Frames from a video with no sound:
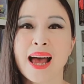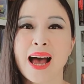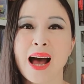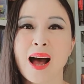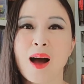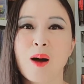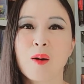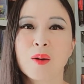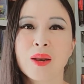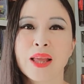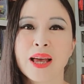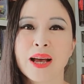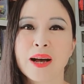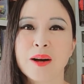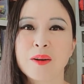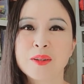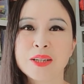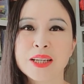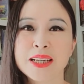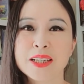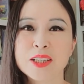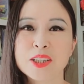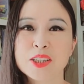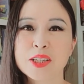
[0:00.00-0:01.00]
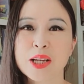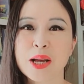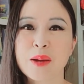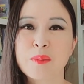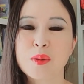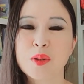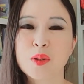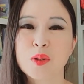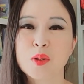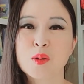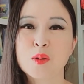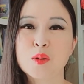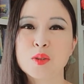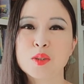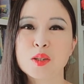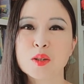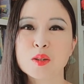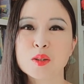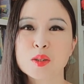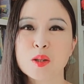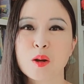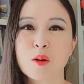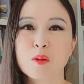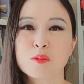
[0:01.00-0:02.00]
out loud each time you use the
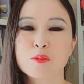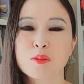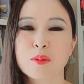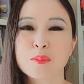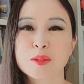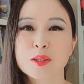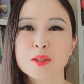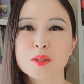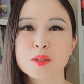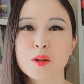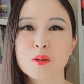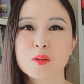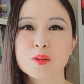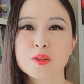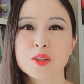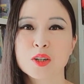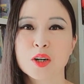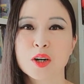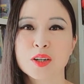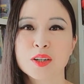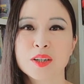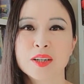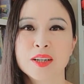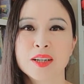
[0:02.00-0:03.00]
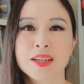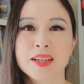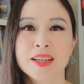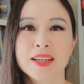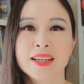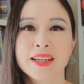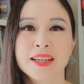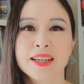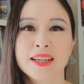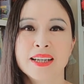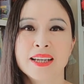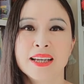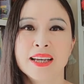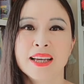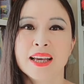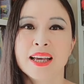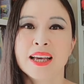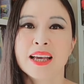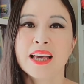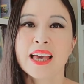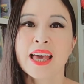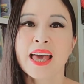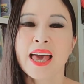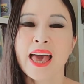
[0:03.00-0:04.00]
salt from the salt jar.
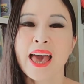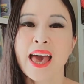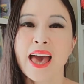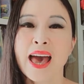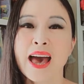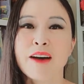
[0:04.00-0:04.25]
Have